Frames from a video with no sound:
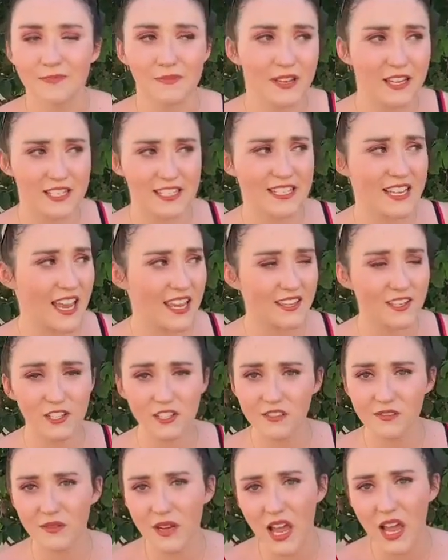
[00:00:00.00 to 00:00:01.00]
Because 10
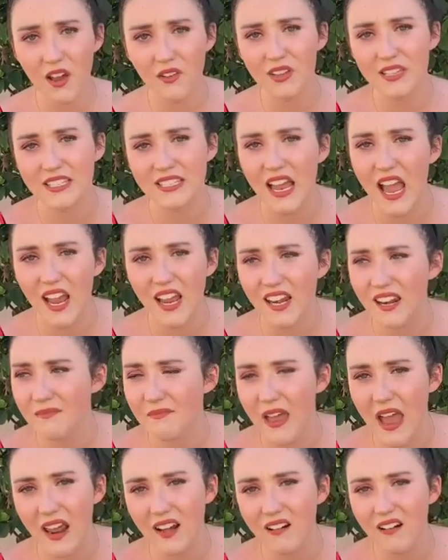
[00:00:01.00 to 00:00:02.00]
years from now, it's not going to
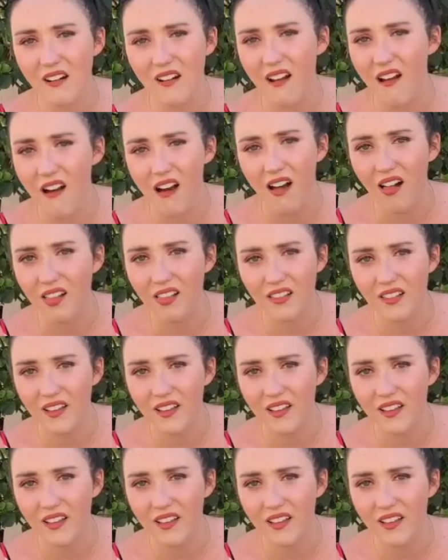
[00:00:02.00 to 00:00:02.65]
matter at all.